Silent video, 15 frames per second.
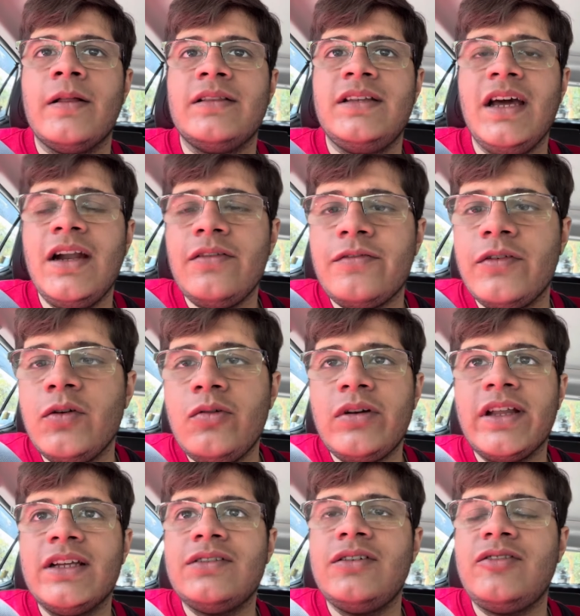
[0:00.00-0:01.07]
There are few
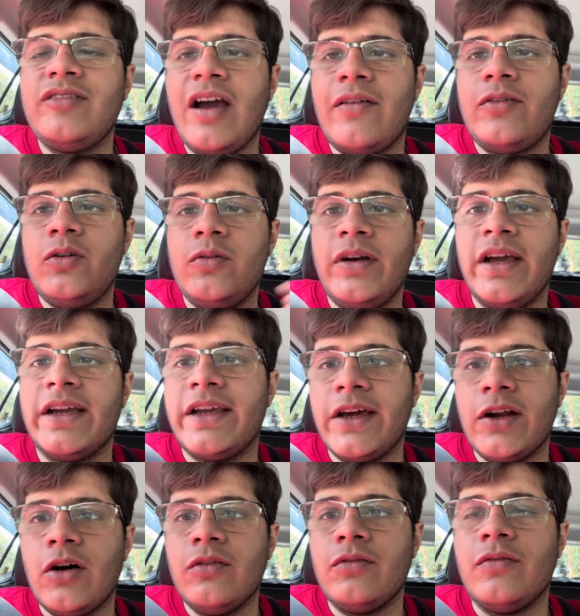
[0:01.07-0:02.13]
things which we have to take
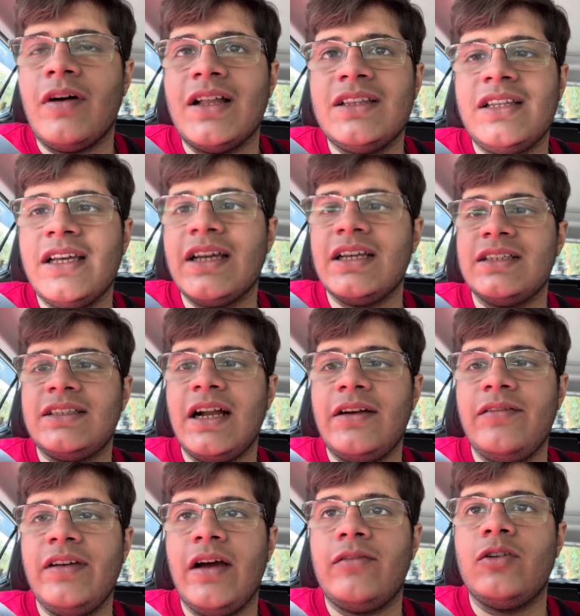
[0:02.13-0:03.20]
care of. One thing is
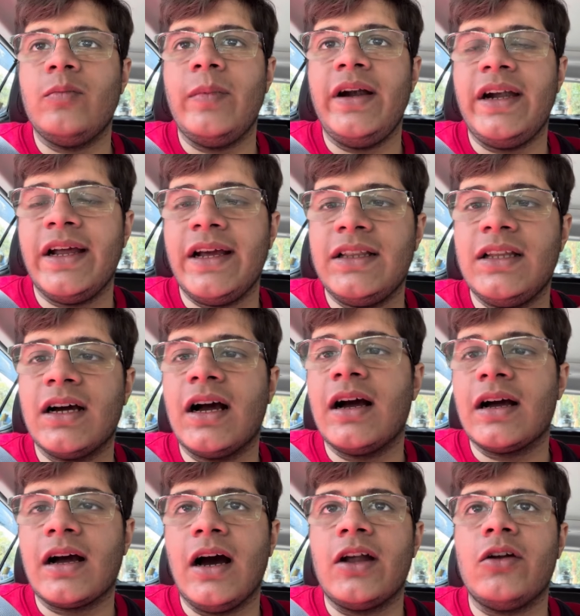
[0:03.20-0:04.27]
that we have to maintain the
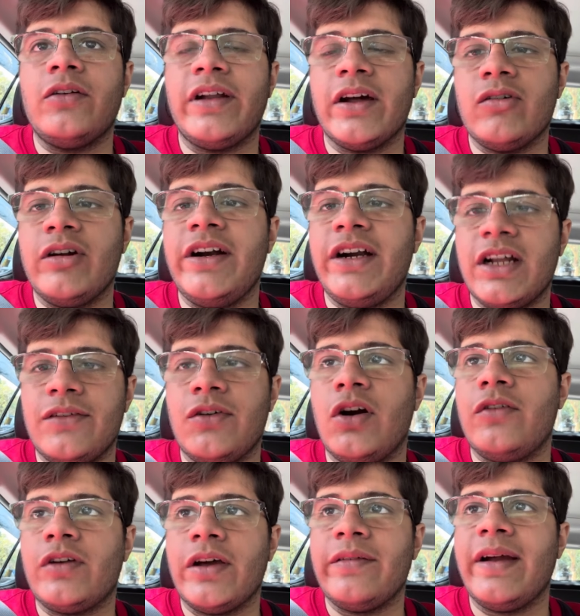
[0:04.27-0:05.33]
car on regular interval
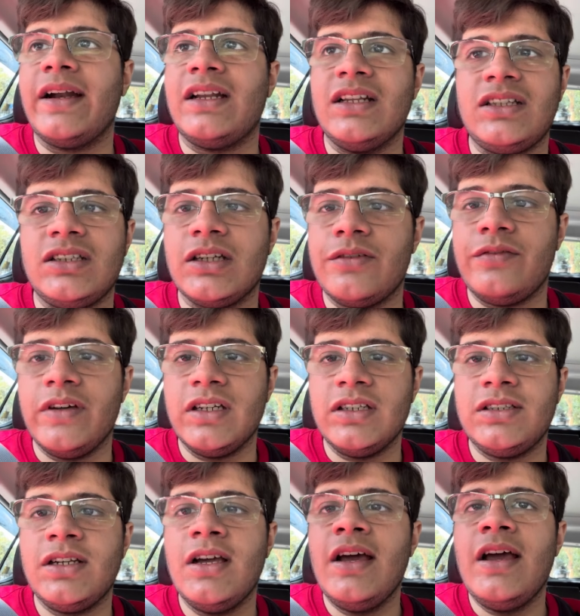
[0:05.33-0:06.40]
of time, get it
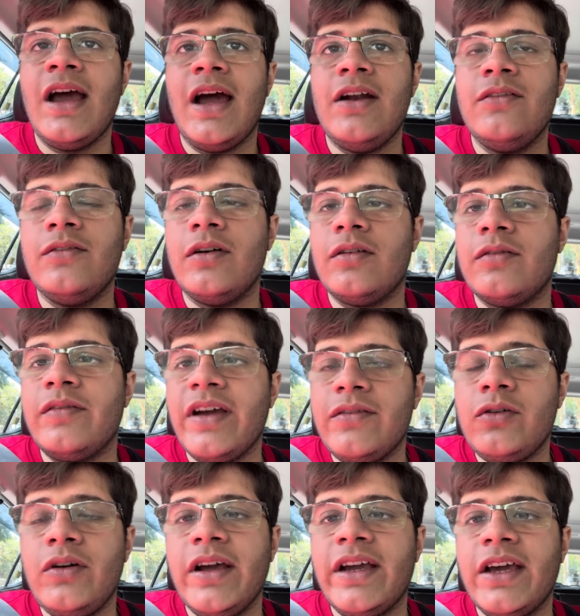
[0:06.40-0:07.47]
serviced, and we have
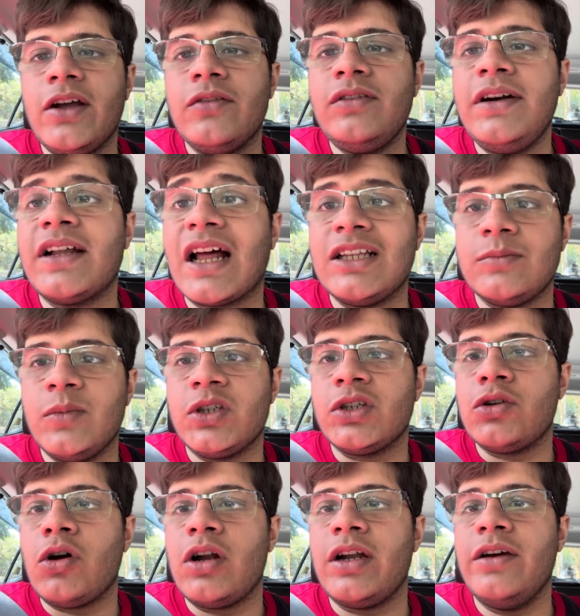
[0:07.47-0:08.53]
to take care of the transmission oil.